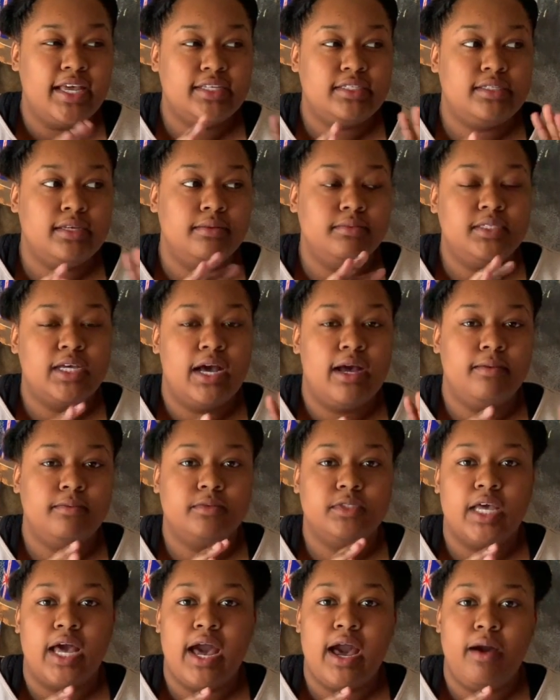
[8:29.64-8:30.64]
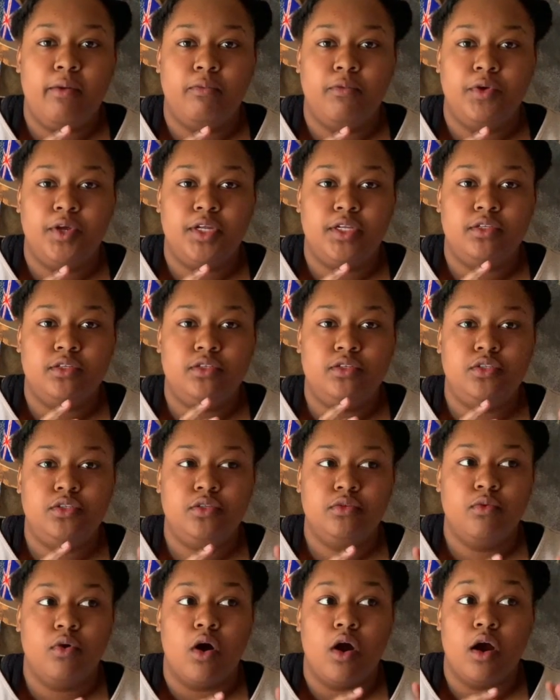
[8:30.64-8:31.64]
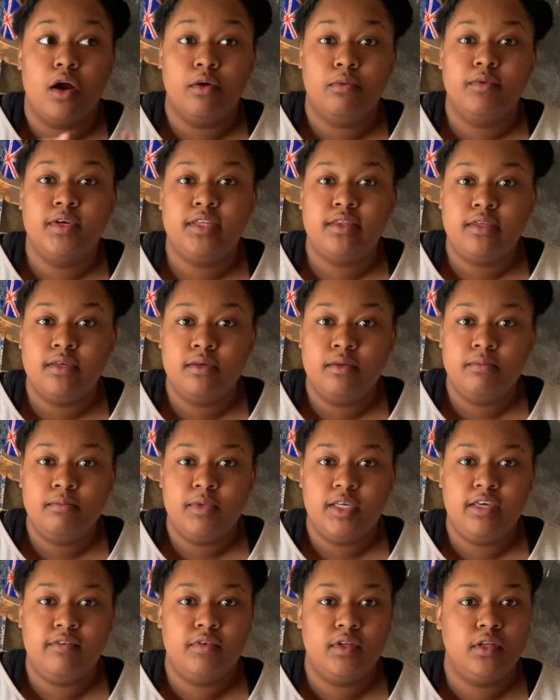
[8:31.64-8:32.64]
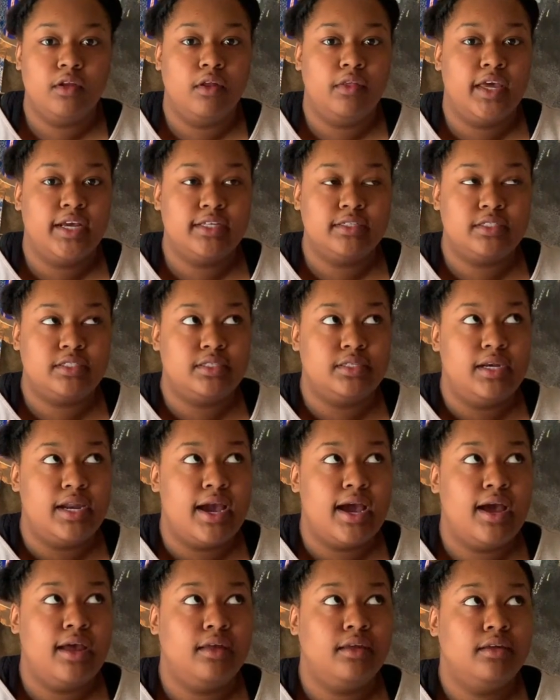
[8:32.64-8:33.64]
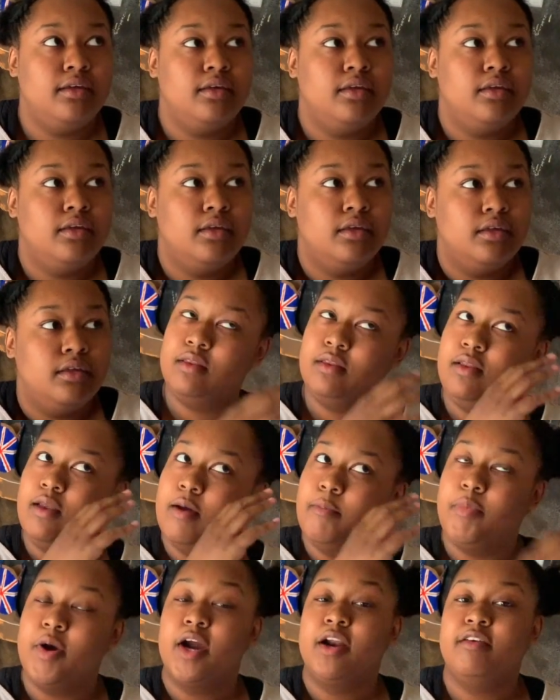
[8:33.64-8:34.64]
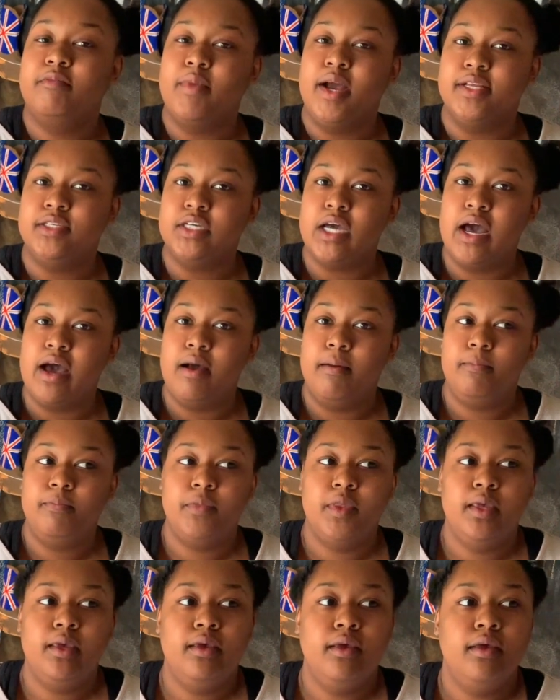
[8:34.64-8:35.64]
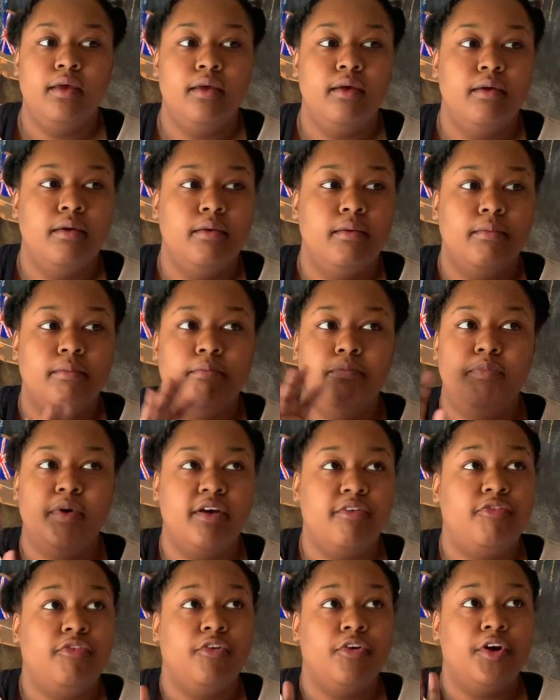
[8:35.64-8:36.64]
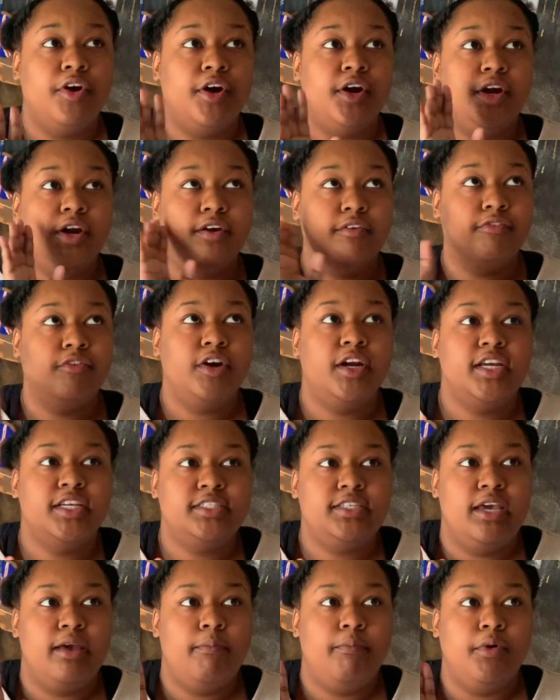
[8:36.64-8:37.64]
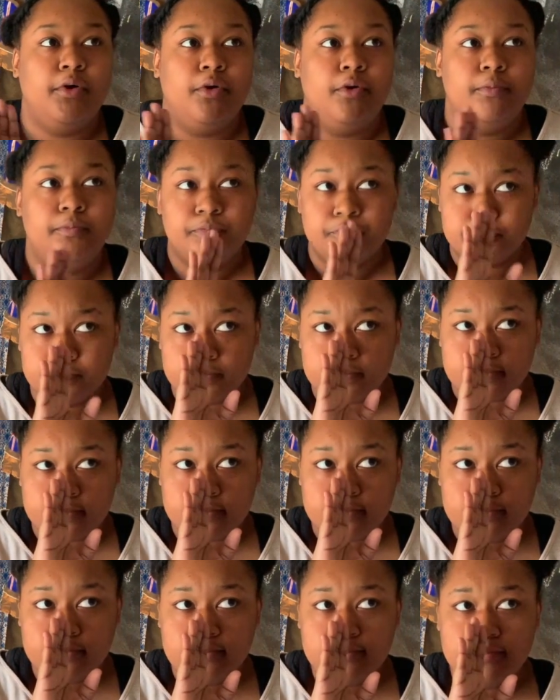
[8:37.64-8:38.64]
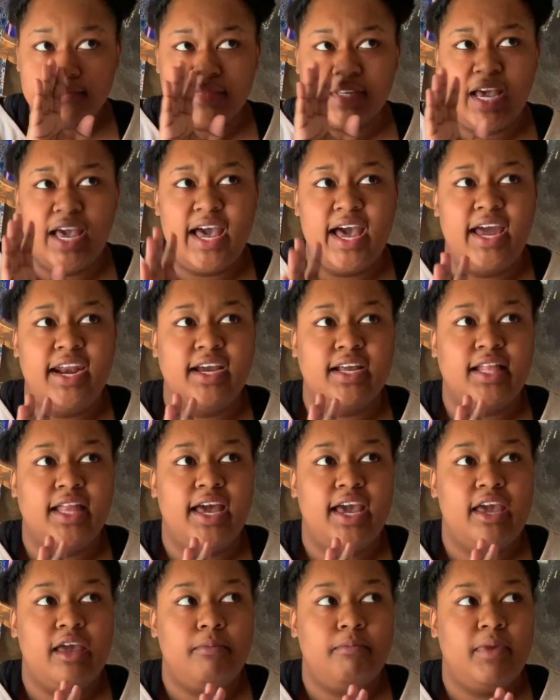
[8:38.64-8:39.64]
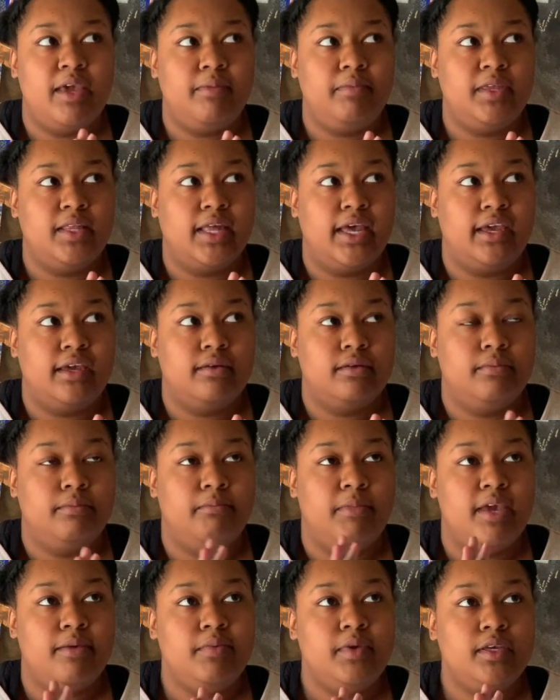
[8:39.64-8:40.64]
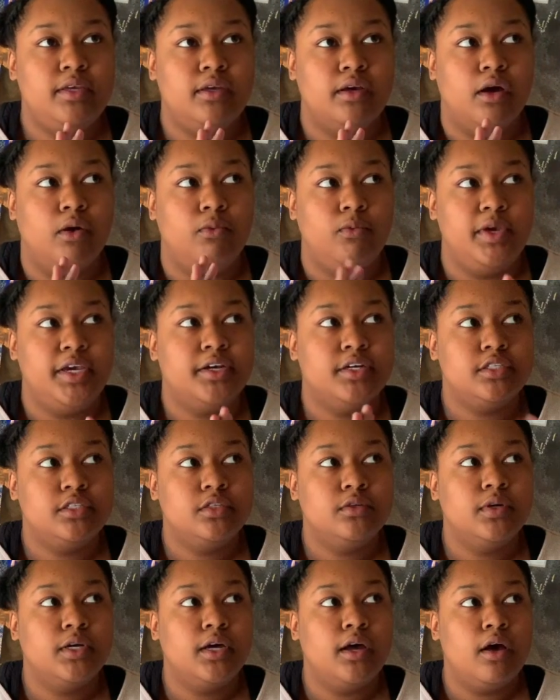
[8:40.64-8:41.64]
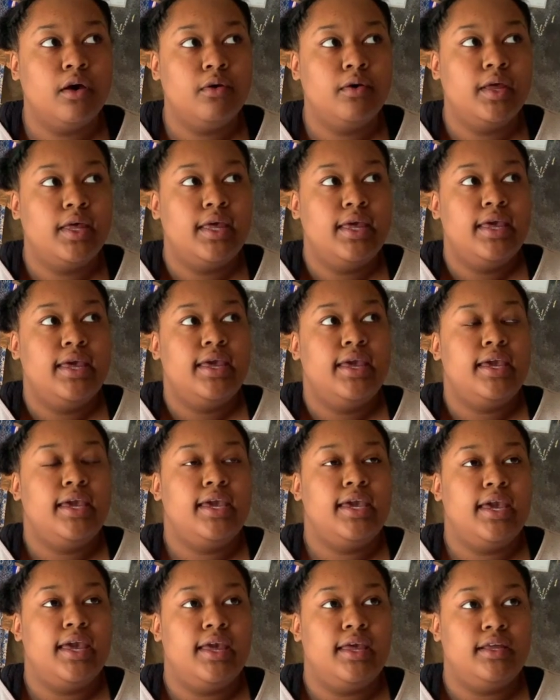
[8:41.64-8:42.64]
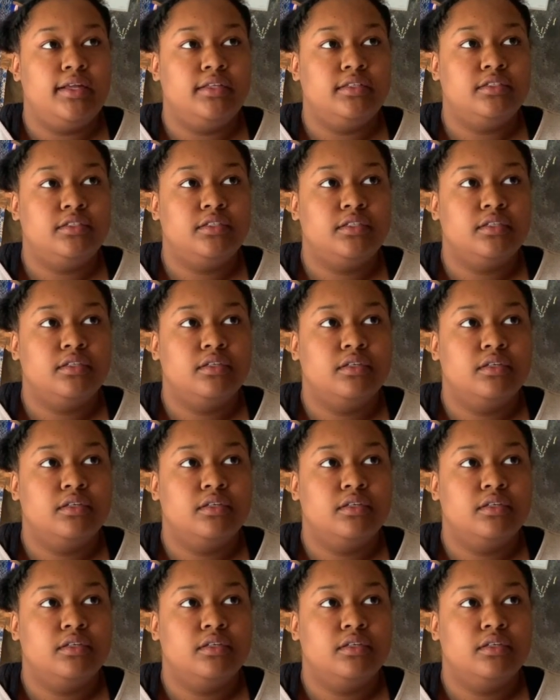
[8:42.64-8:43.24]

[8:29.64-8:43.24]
sometimes I would do art with them, even though that's not a part of my job. But for an example, I had a client maybe a week or two ago, and